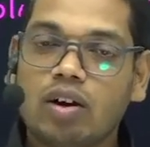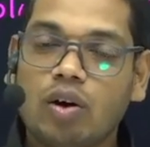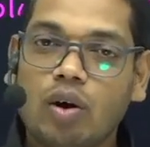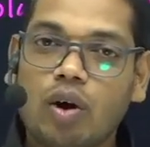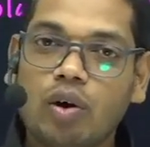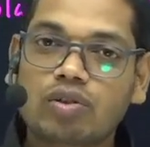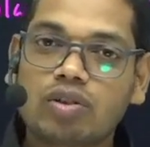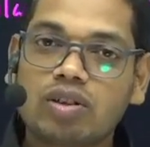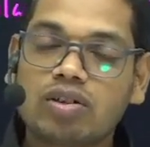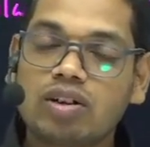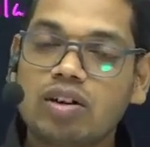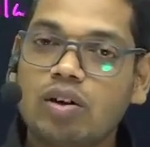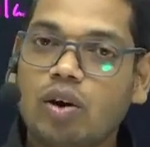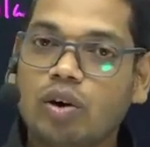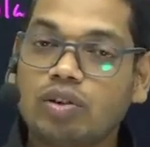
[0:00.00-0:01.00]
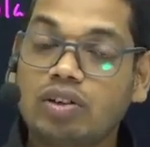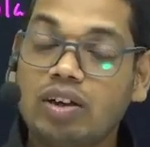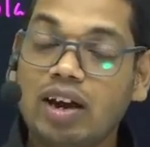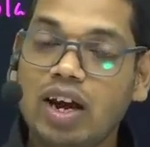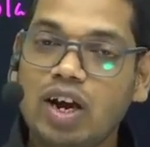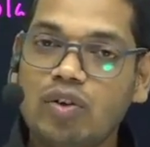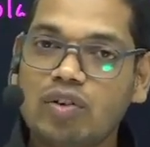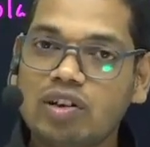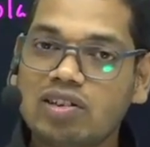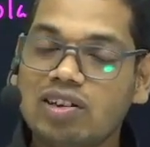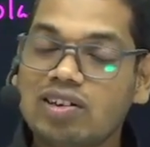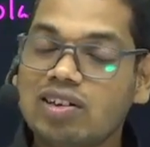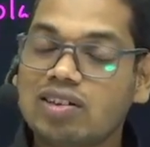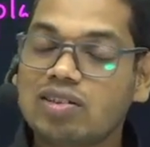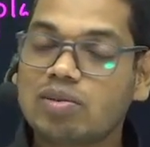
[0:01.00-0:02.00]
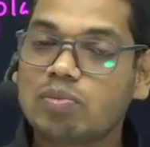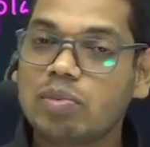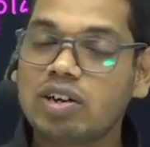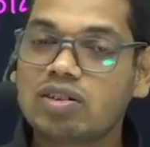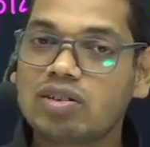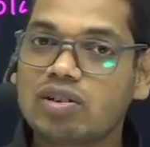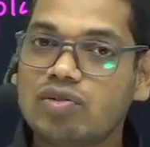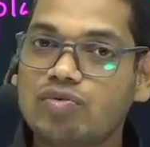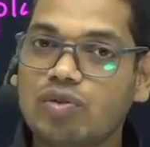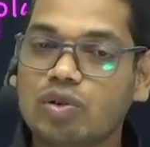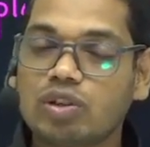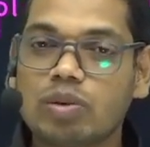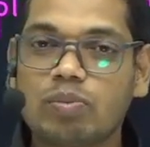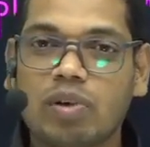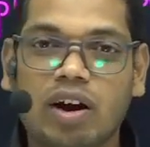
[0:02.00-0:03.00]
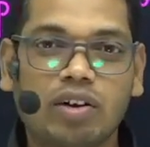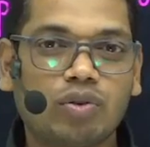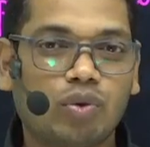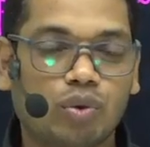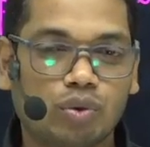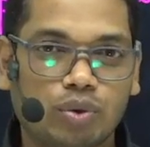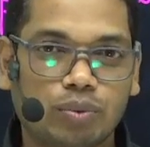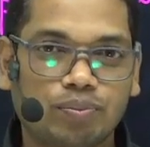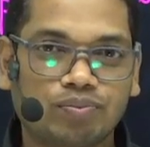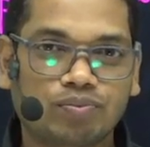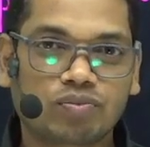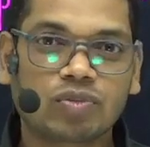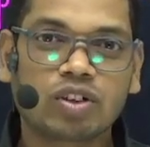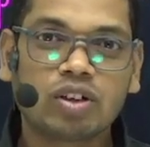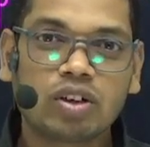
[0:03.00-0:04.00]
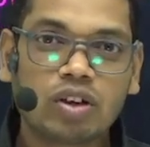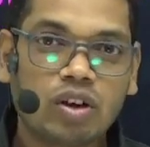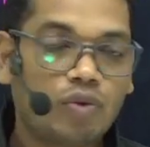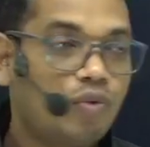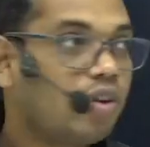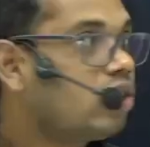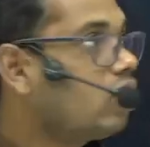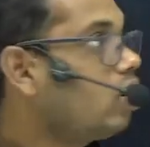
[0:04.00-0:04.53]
oxygen or the aeration is must for the plant growth. What